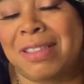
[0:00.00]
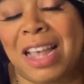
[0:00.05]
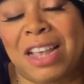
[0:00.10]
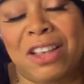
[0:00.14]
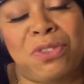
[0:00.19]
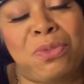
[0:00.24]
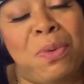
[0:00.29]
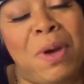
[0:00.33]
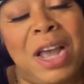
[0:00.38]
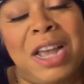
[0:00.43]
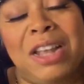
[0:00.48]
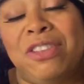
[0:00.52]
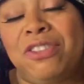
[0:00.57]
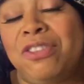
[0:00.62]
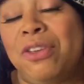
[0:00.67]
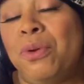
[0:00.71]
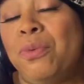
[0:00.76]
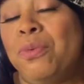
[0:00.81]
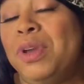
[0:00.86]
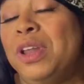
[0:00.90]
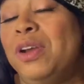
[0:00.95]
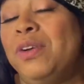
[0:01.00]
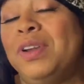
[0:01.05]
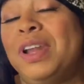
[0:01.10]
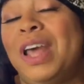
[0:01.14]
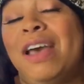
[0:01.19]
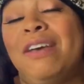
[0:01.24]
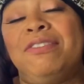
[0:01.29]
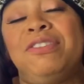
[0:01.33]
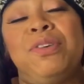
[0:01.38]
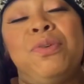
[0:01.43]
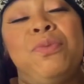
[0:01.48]
That's right, so we don't
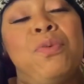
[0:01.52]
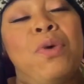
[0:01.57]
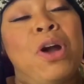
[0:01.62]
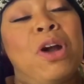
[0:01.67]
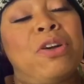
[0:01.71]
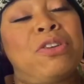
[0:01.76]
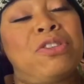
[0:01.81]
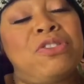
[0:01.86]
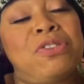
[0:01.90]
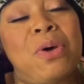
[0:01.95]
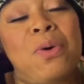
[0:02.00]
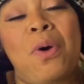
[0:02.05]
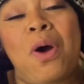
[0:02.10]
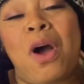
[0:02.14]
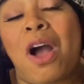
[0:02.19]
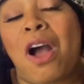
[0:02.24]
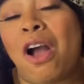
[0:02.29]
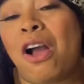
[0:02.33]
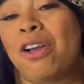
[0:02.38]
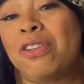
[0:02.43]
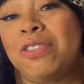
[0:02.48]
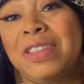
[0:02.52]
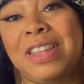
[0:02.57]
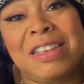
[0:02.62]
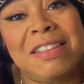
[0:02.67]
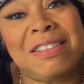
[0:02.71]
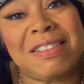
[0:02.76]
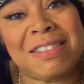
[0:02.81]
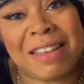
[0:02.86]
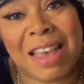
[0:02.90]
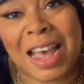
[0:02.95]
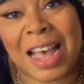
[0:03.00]
have to work so hard
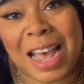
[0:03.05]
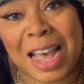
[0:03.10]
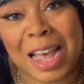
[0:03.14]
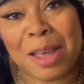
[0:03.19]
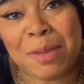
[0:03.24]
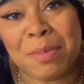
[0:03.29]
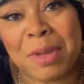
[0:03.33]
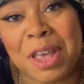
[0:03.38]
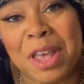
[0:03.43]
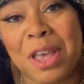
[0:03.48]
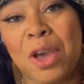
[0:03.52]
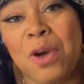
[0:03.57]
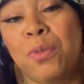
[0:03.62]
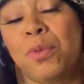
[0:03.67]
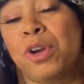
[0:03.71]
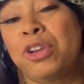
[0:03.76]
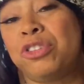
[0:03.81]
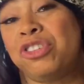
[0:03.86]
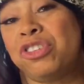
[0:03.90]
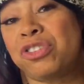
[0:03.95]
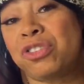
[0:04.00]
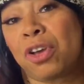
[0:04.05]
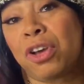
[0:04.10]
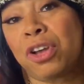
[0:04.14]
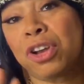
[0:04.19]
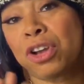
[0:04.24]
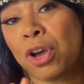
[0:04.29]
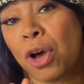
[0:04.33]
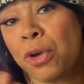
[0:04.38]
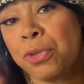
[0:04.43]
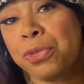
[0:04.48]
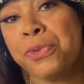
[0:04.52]
this time. We're just going
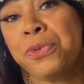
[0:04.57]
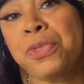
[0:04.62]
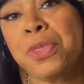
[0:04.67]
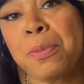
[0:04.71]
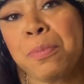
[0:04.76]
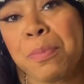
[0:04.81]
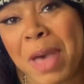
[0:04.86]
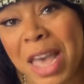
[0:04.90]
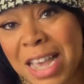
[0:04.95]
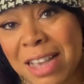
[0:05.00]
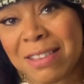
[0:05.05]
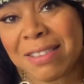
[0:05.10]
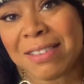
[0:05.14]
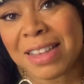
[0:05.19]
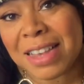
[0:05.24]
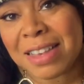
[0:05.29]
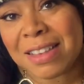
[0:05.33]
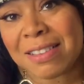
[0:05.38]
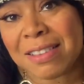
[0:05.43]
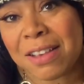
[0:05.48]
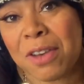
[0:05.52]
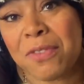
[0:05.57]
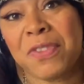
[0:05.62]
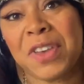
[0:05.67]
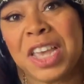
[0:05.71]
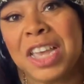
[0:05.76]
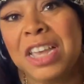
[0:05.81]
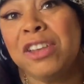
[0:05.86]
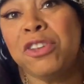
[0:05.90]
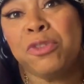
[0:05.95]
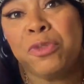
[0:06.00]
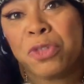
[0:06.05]
to go through the basics of
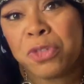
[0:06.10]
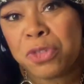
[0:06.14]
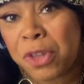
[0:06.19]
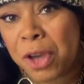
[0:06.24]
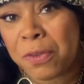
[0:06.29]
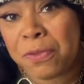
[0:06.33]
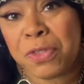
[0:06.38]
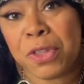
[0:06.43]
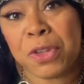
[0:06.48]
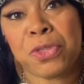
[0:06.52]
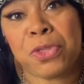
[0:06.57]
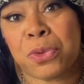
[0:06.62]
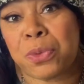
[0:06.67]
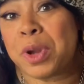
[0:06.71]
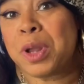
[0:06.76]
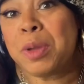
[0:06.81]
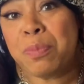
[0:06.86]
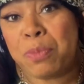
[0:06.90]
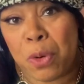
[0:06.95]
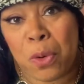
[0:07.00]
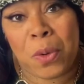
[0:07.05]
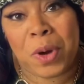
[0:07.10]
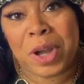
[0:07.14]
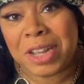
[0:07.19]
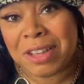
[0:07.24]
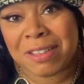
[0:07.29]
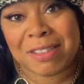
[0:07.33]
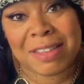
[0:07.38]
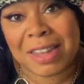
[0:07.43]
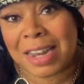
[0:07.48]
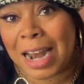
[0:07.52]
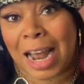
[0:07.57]
each of the 3
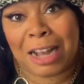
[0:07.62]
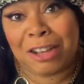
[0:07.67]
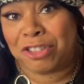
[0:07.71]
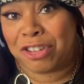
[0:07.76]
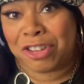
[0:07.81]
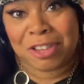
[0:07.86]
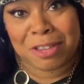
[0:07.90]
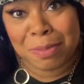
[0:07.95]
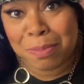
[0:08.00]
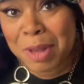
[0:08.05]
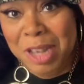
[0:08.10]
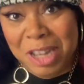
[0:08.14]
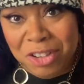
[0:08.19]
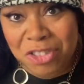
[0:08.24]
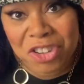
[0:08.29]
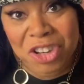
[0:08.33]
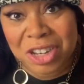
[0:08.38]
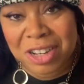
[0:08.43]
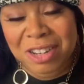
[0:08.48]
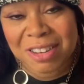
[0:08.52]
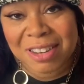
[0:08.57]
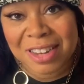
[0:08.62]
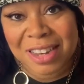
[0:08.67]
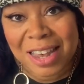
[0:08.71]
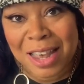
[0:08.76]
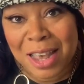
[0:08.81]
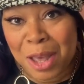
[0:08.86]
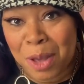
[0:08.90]
points that I just mentioned.